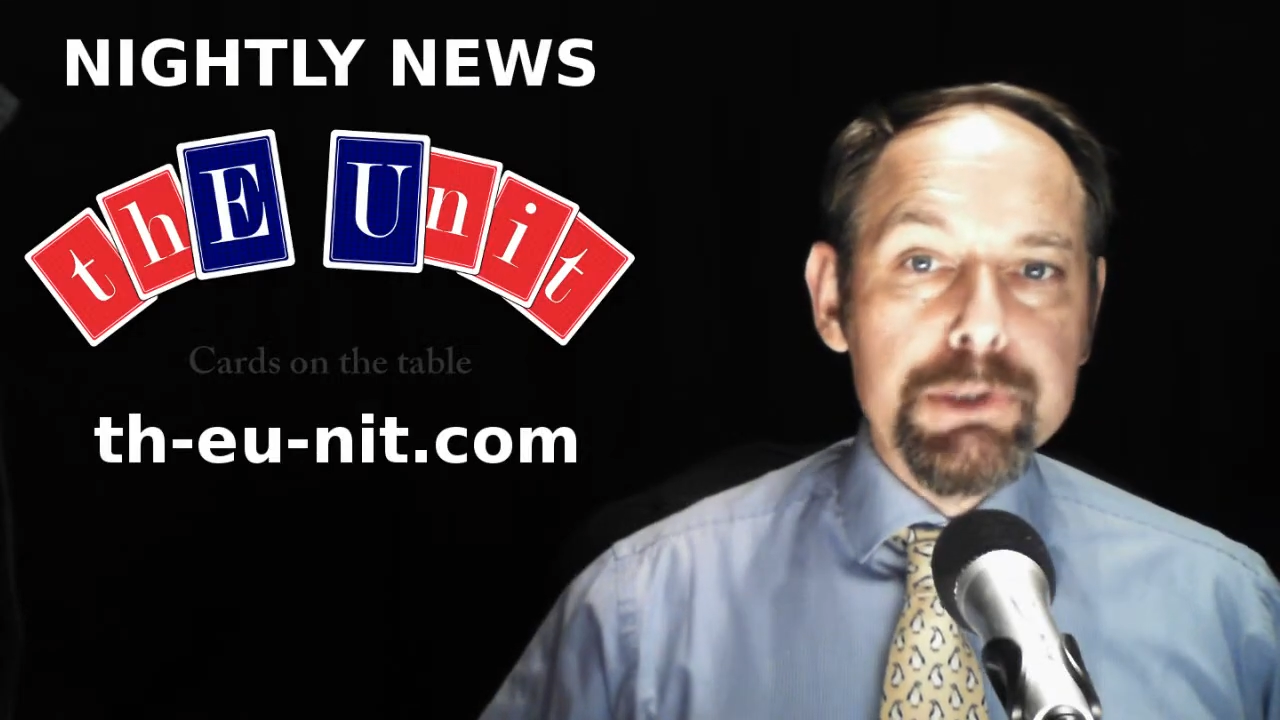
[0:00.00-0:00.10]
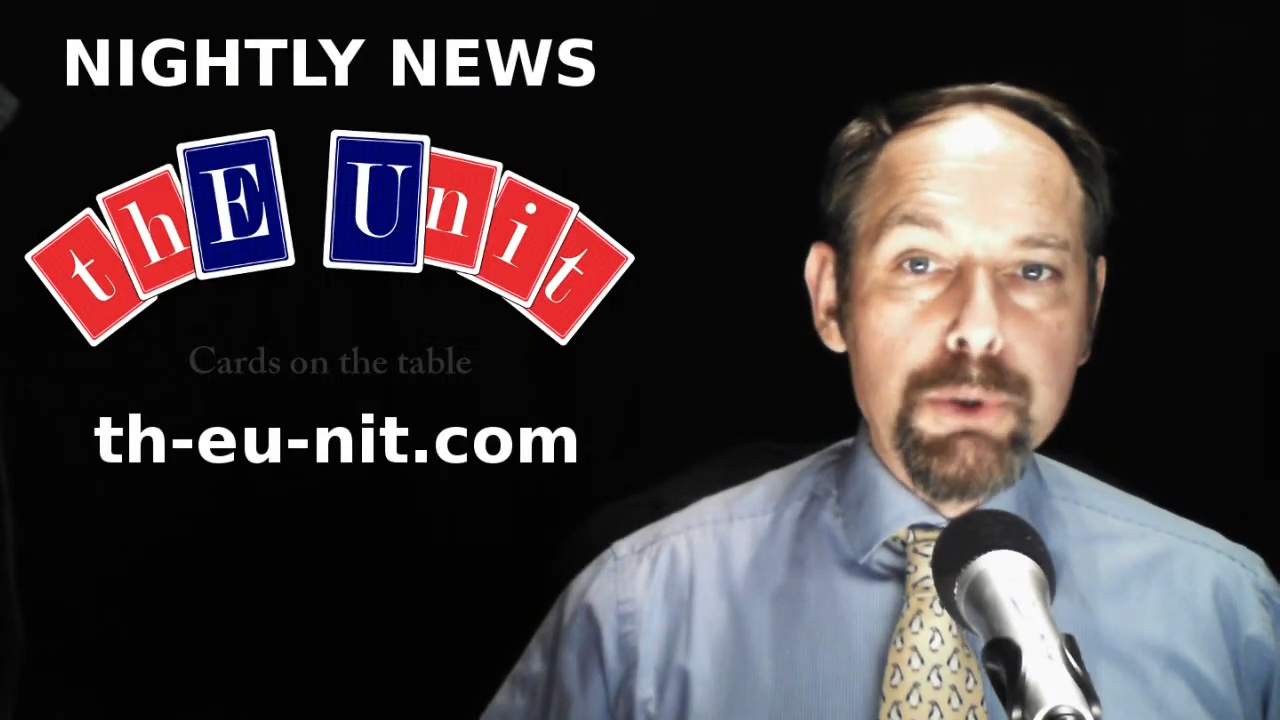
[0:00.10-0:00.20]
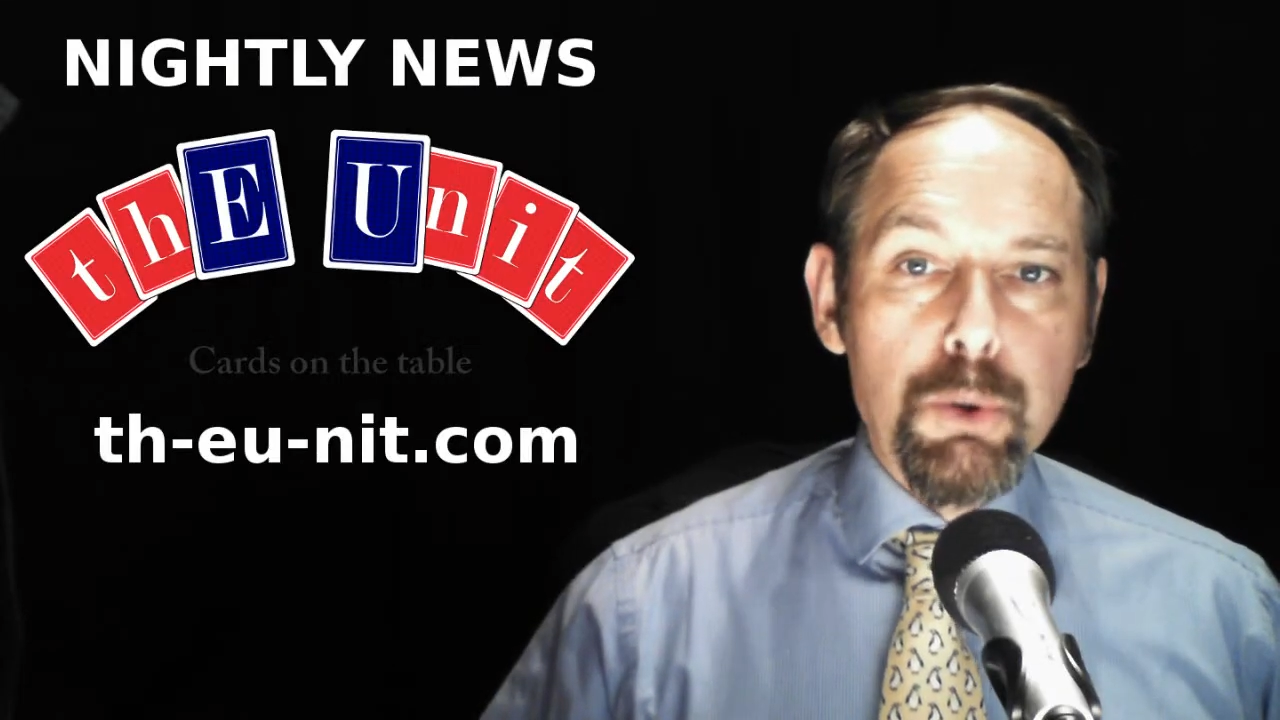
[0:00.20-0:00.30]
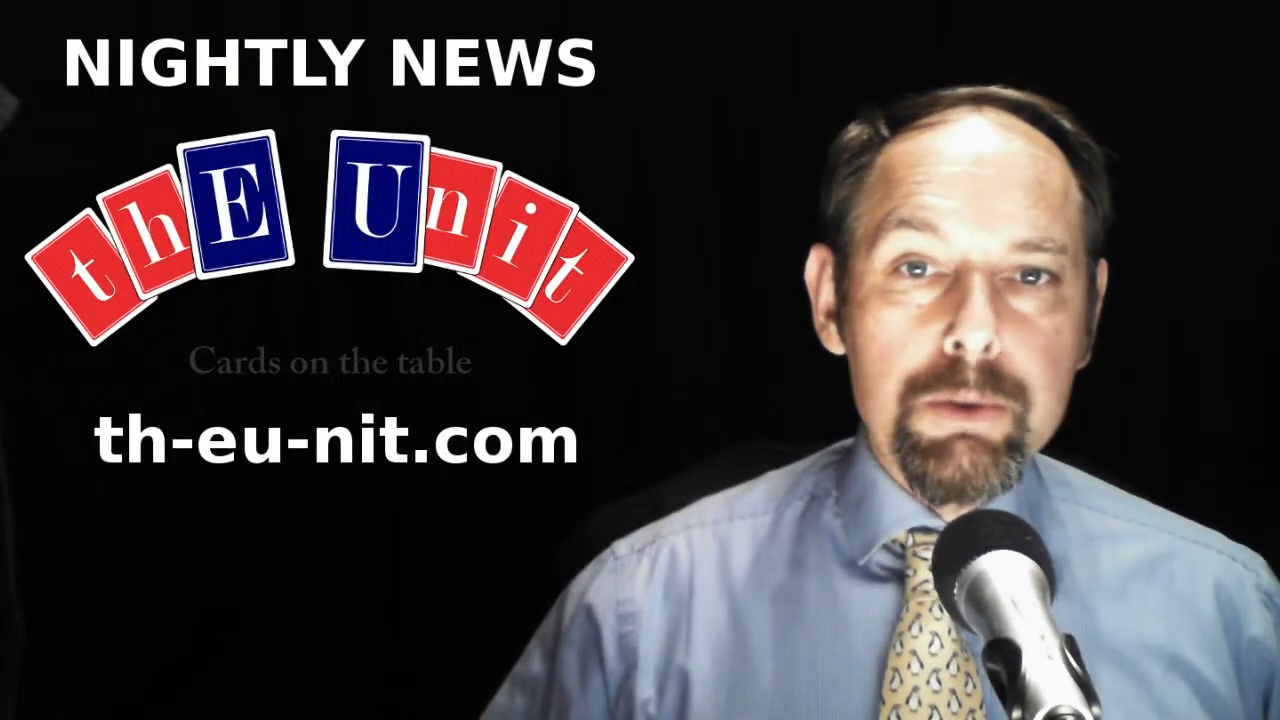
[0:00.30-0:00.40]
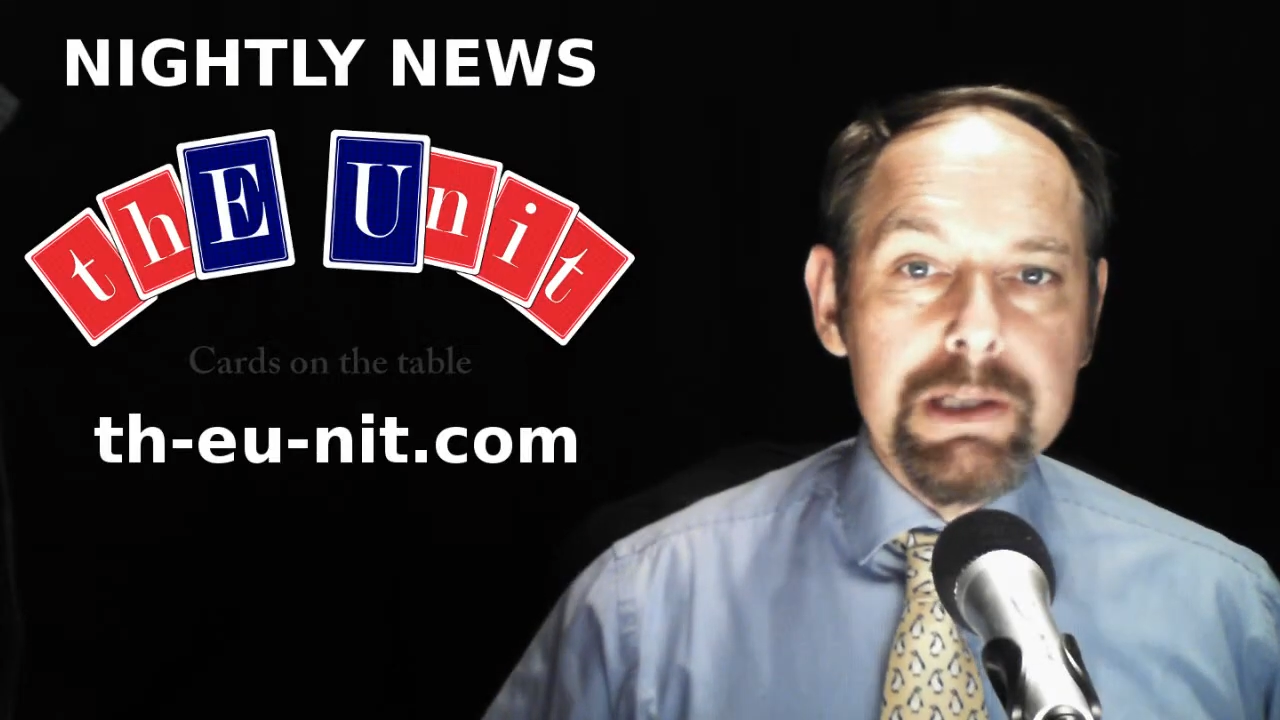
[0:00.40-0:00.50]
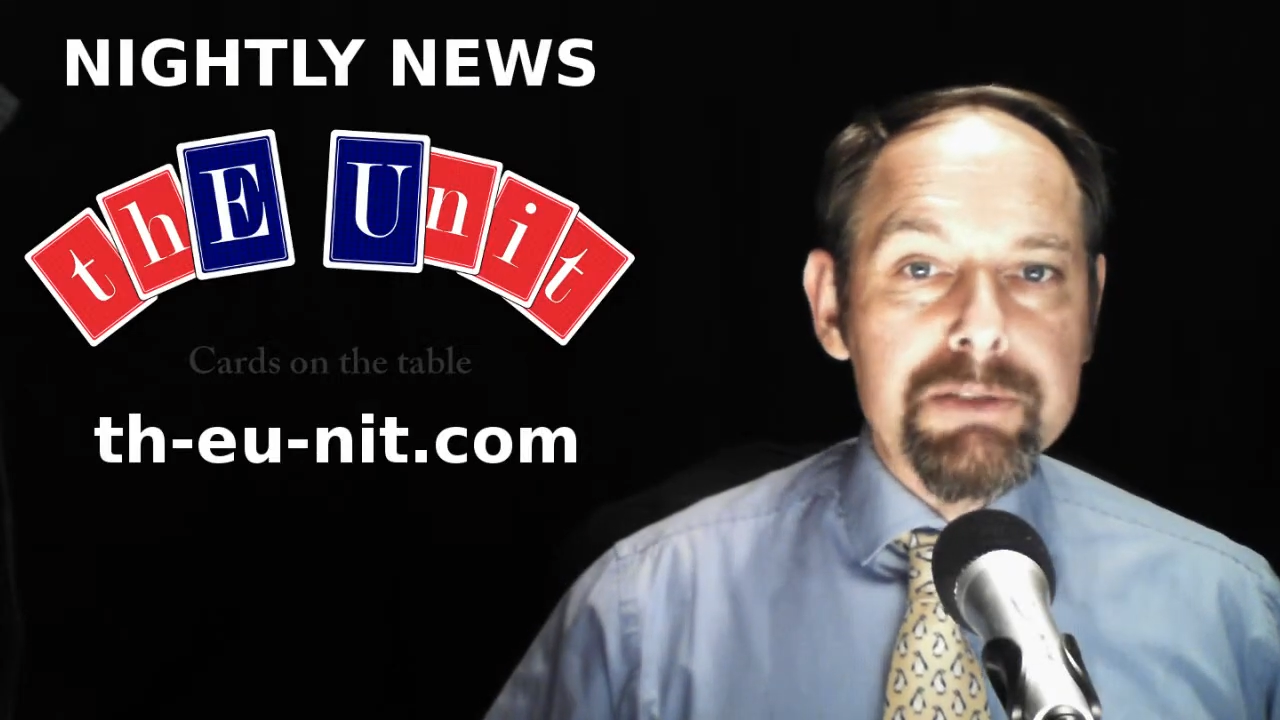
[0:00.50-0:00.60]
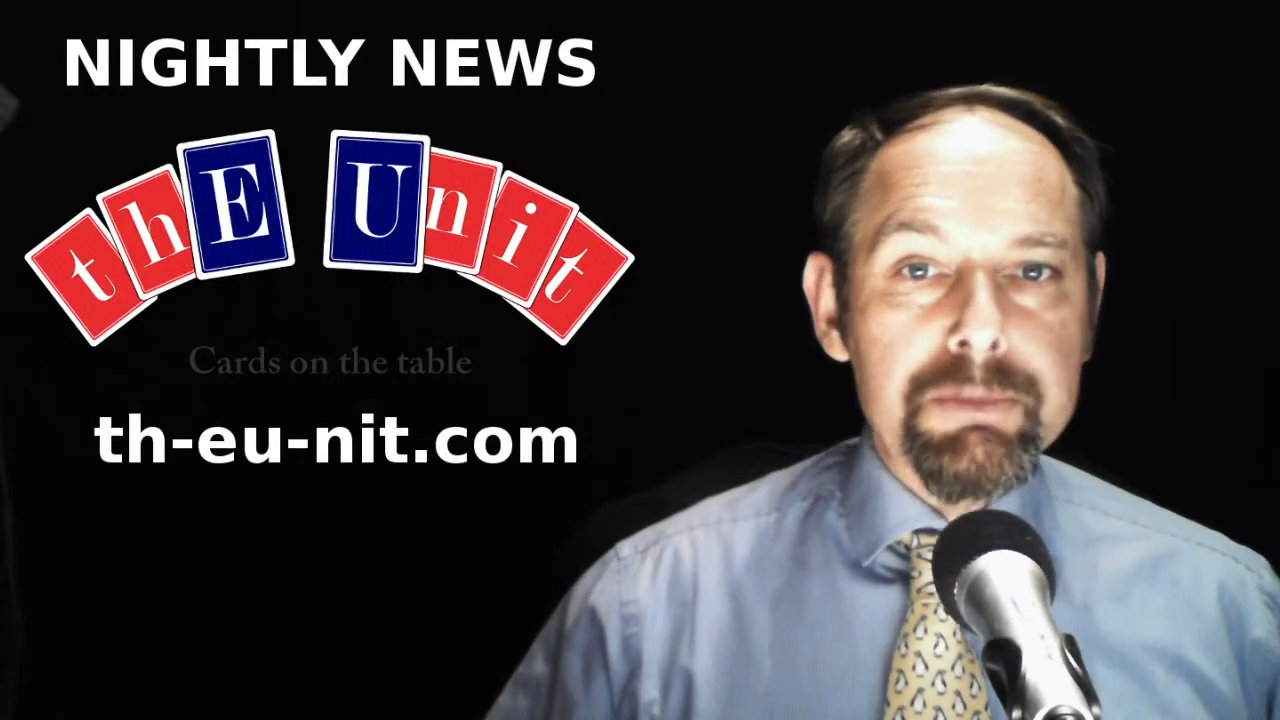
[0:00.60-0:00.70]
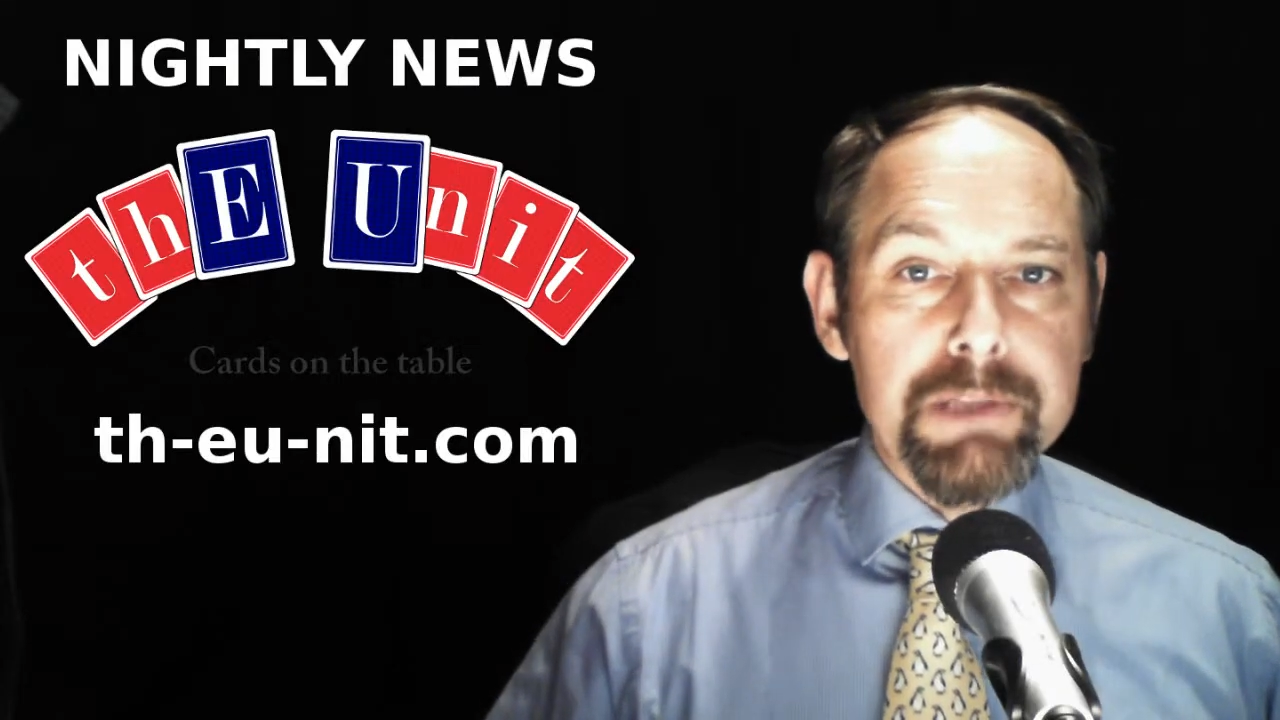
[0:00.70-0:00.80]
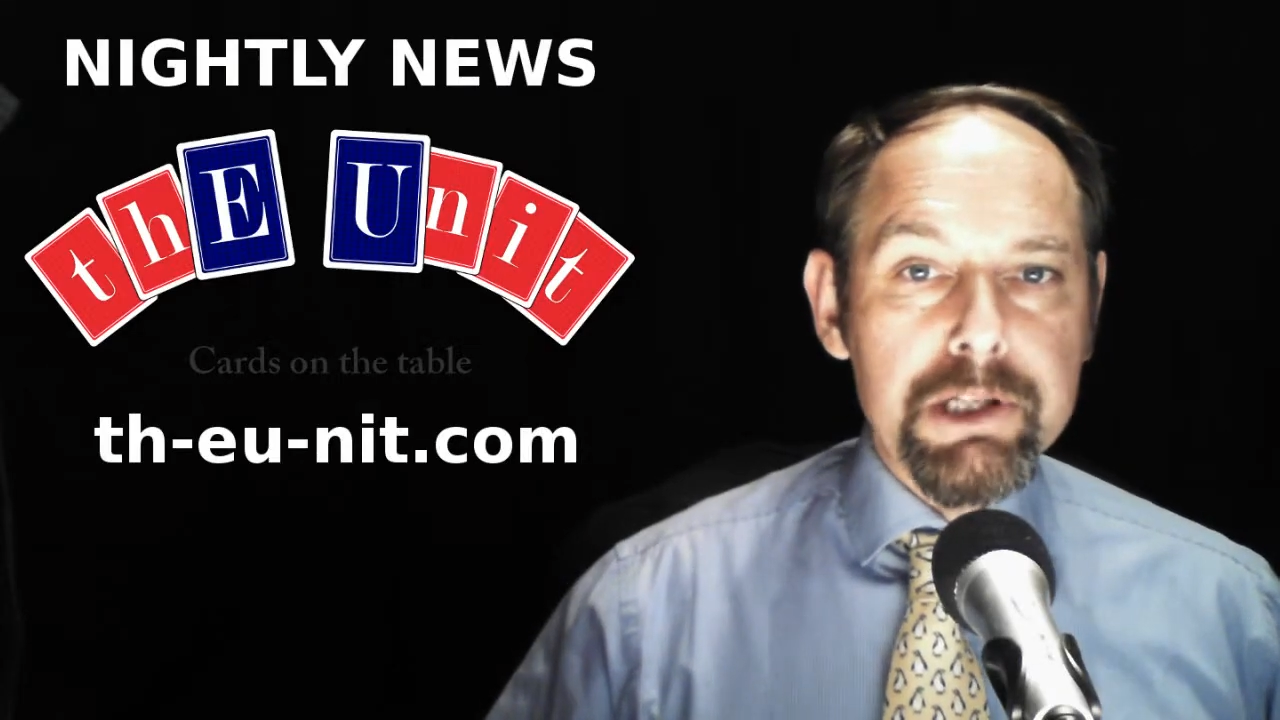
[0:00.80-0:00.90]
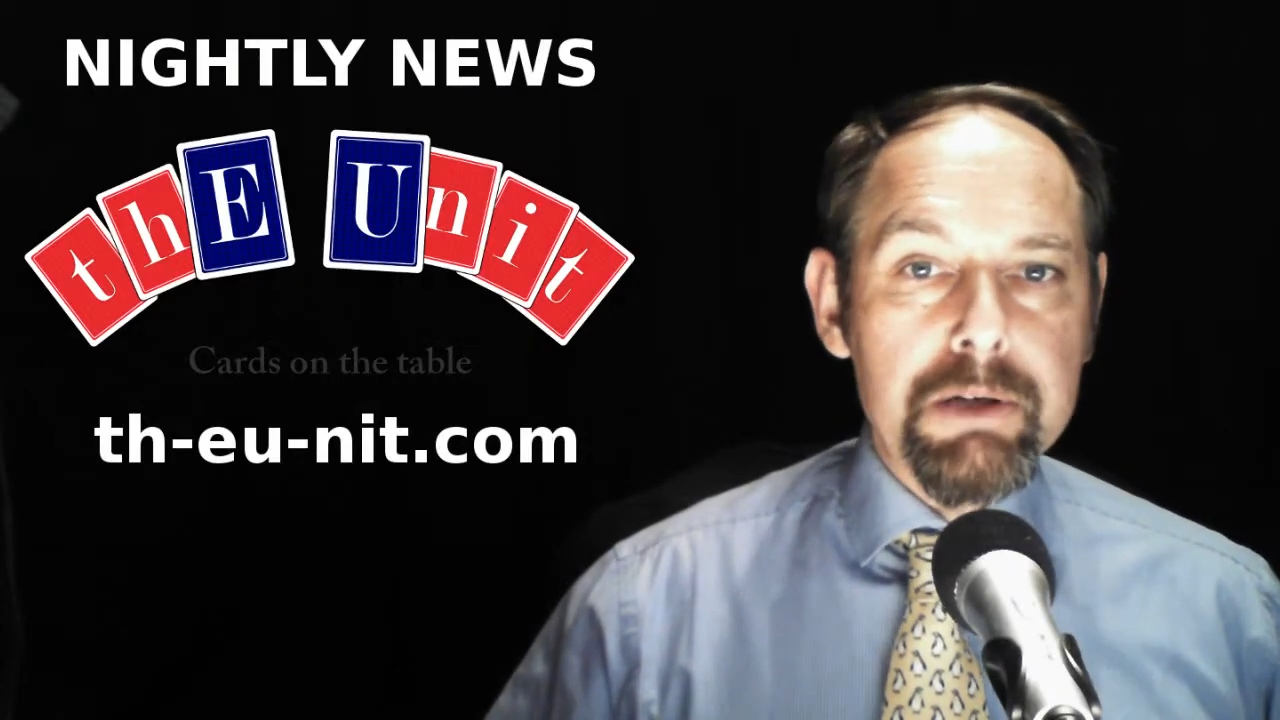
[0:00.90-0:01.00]
stories
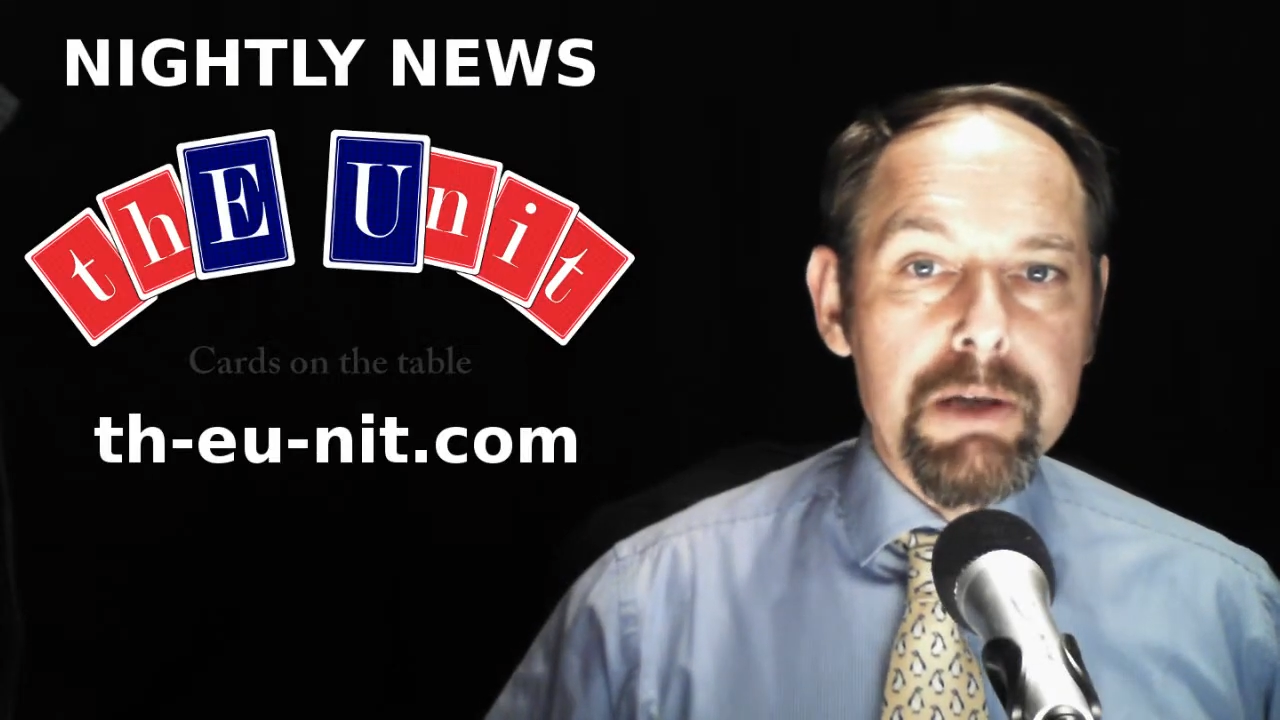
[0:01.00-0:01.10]
from the